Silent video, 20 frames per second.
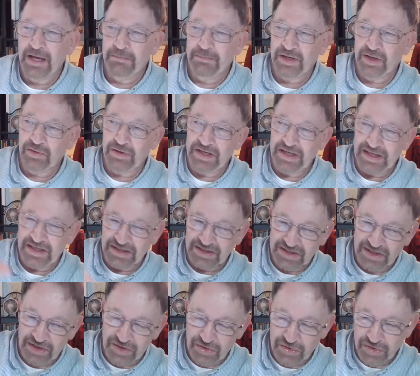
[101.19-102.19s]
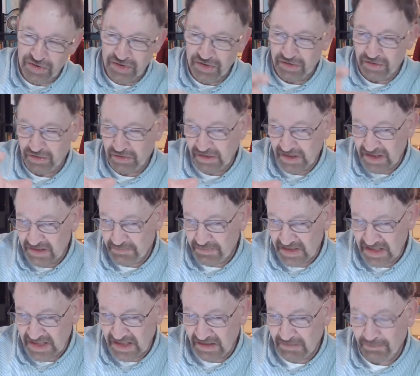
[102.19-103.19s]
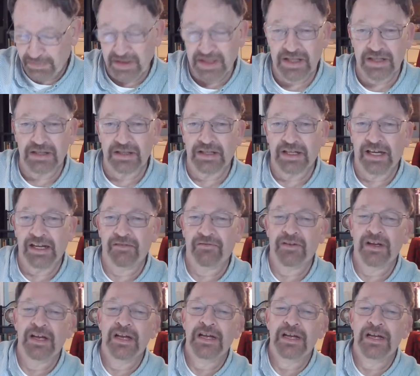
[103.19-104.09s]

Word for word: between institutional or explicit political life